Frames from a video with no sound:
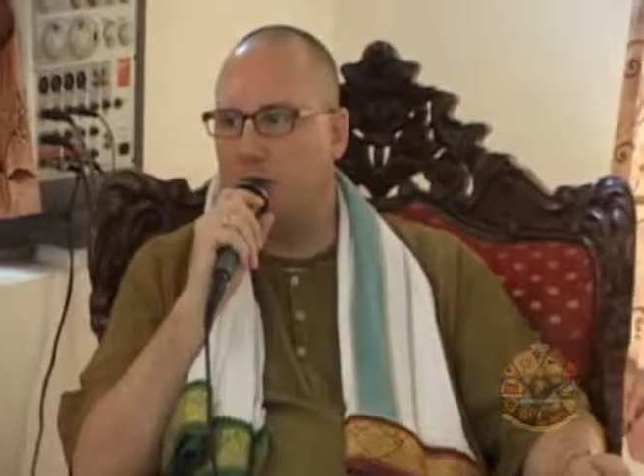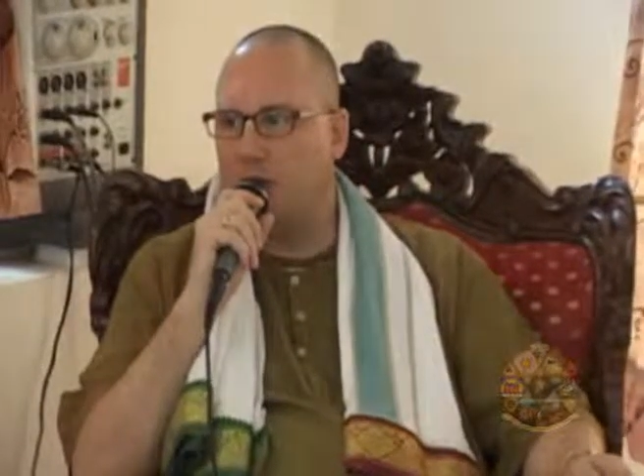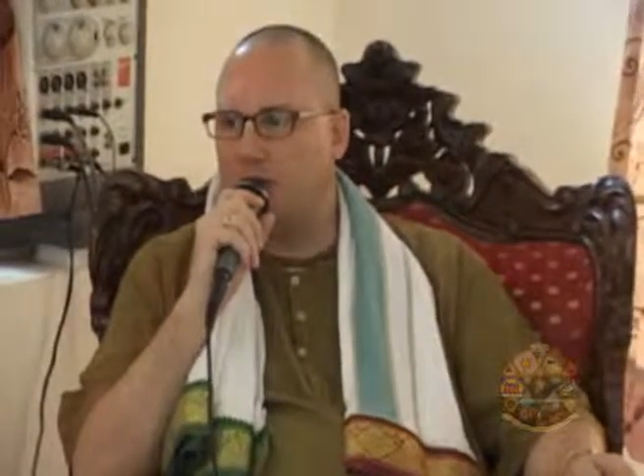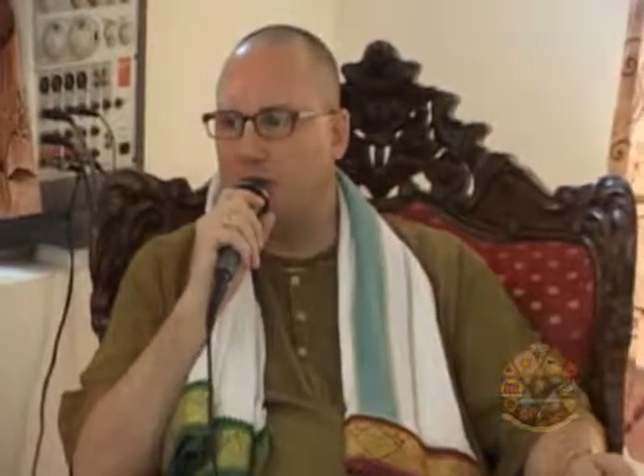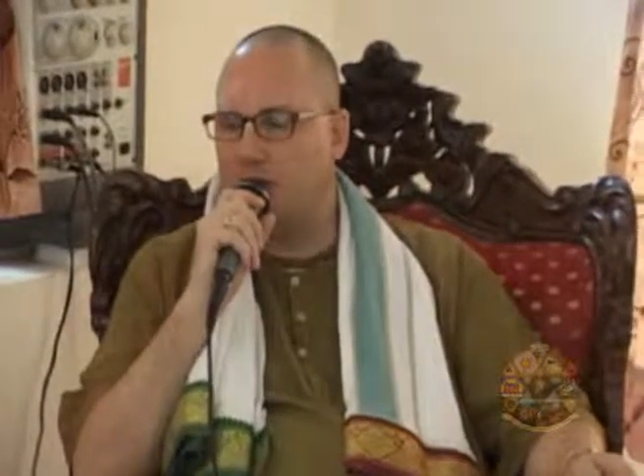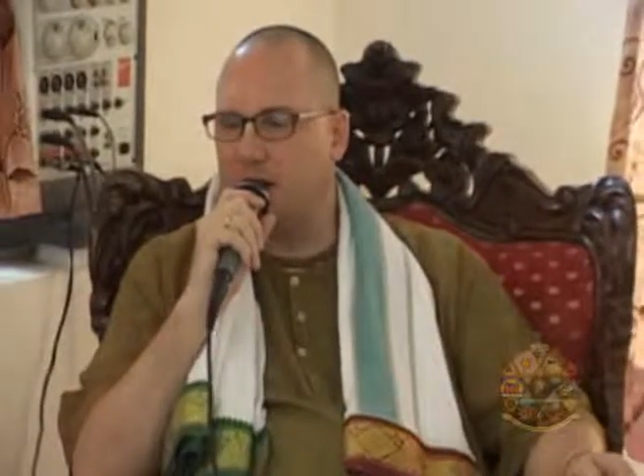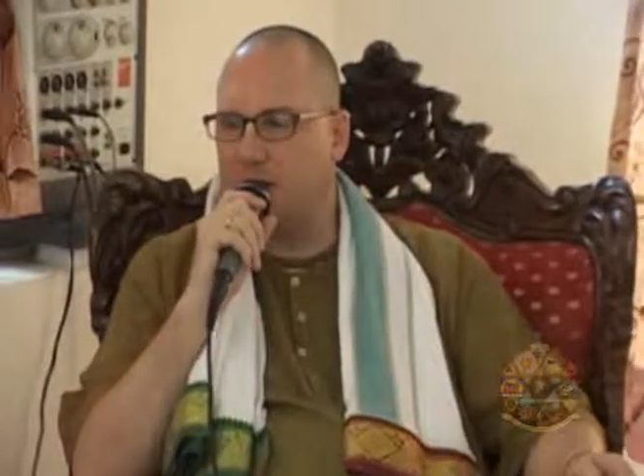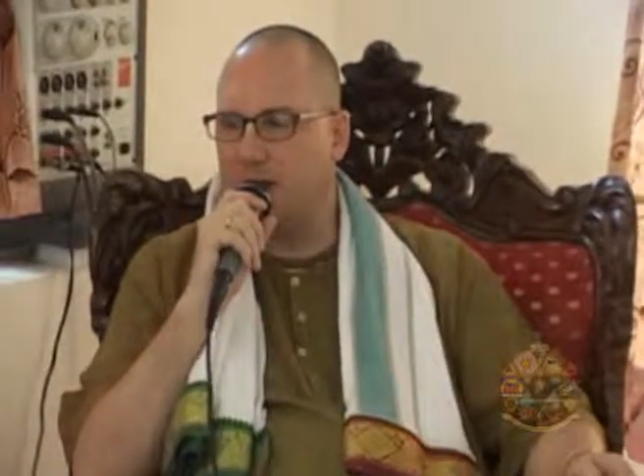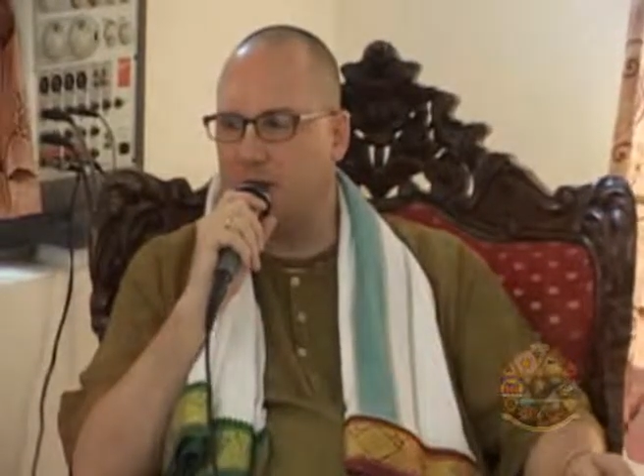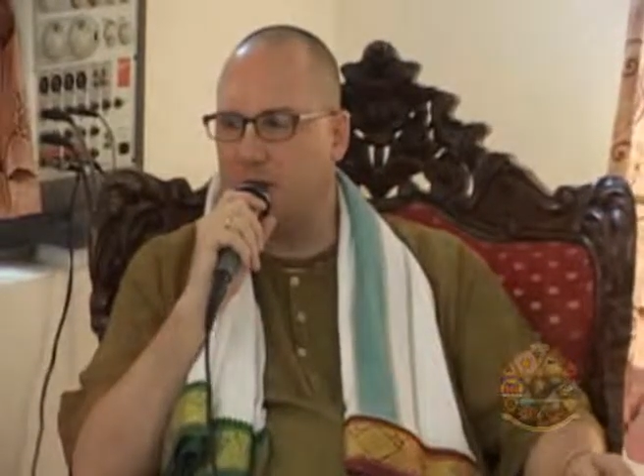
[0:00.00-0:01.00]
our
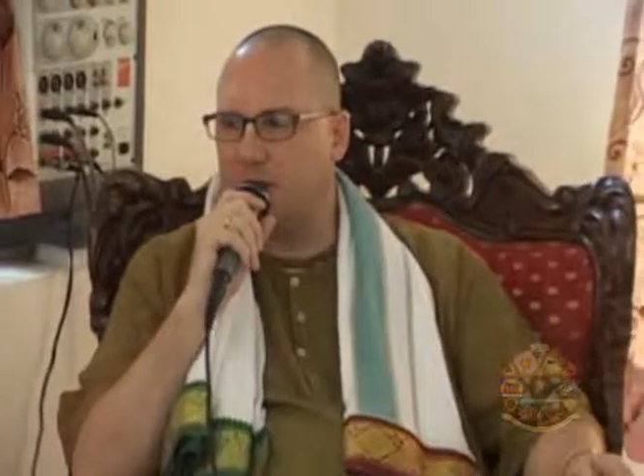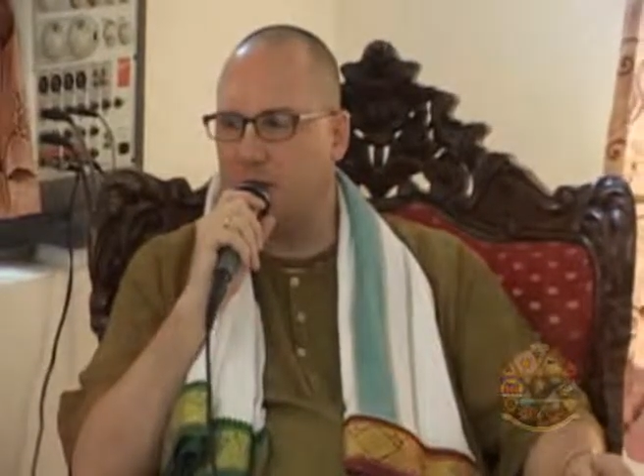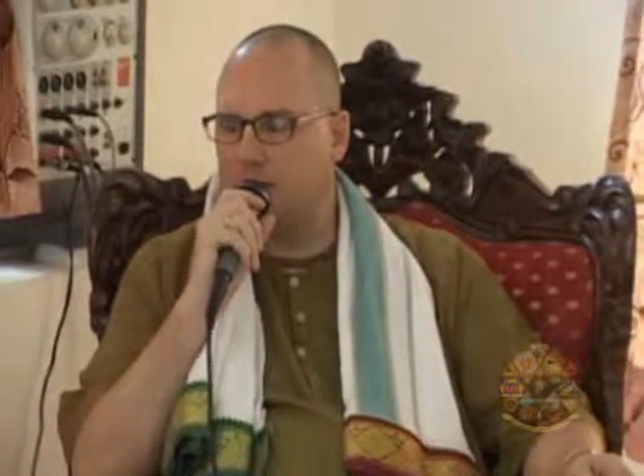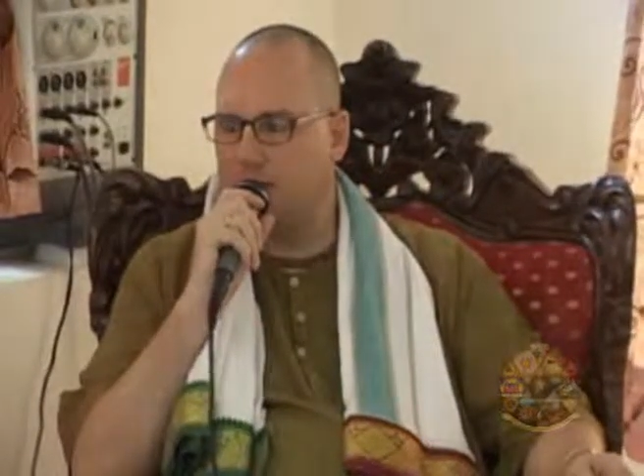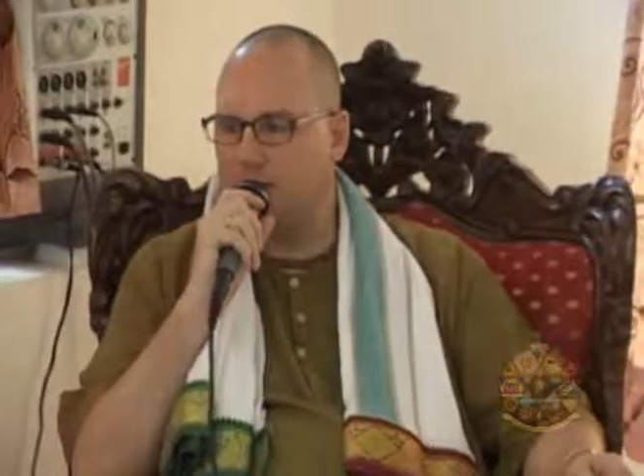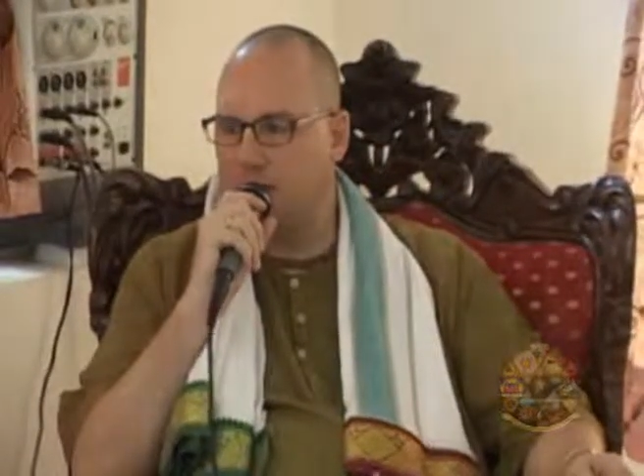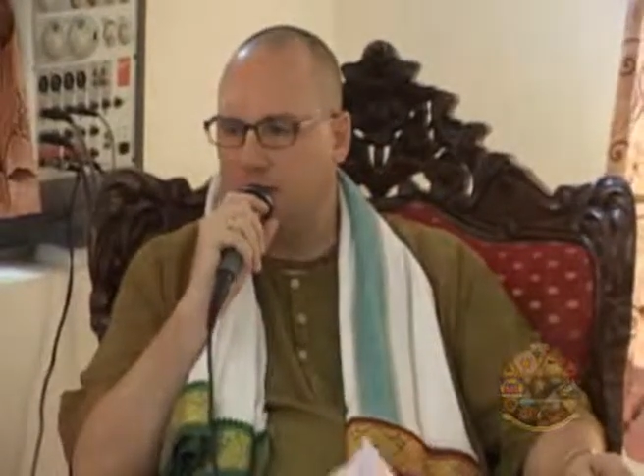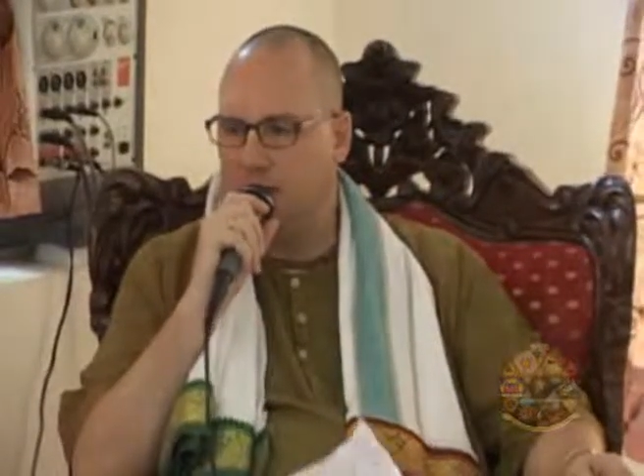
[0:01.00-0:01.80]
acharyas approached